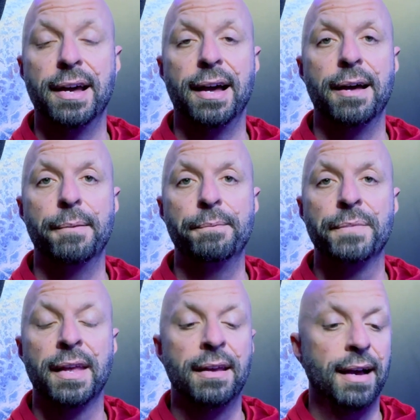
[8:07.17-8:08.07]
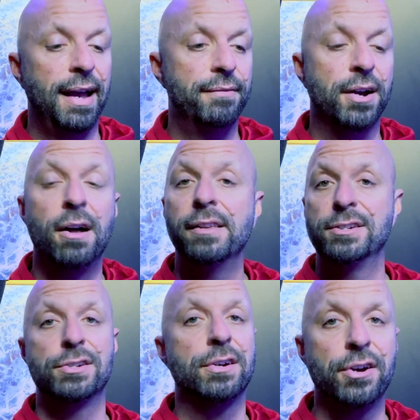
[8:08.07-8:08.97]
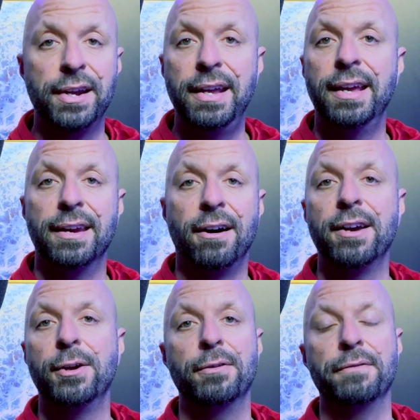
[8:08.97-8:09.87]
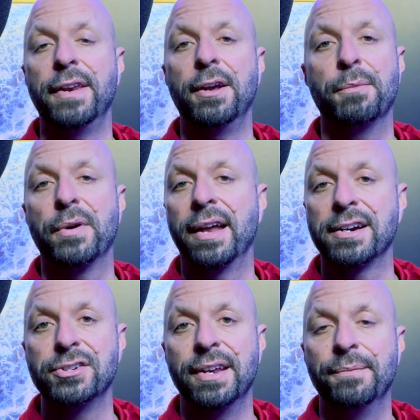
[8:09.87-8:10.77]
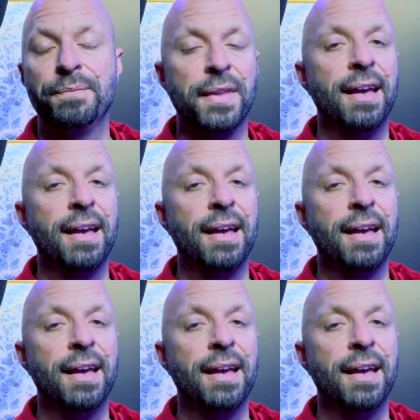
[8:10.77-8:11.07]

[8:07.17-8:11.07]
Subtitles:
I have a college degree in audio and video production.